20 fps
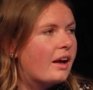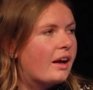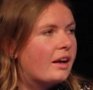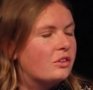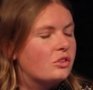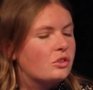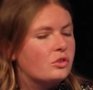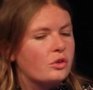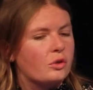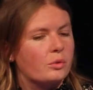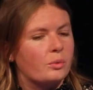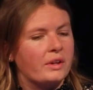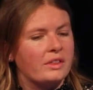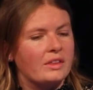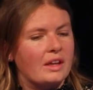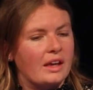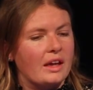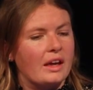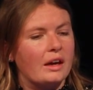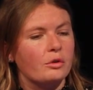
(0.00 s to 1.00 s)
And, you know,
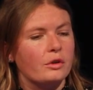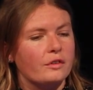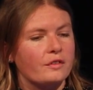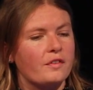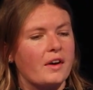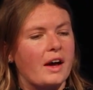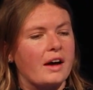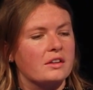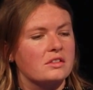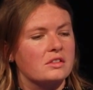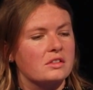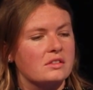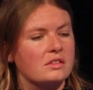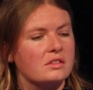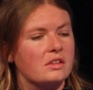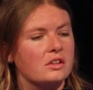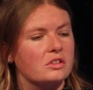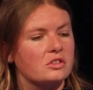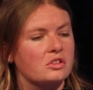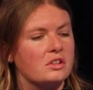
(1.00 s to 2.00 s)
when they hear a fact
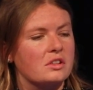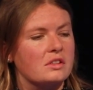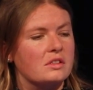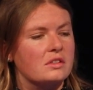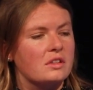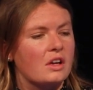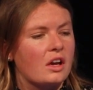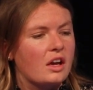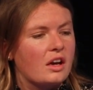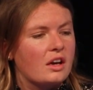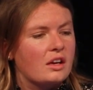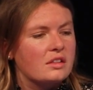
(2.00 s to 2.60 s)
such as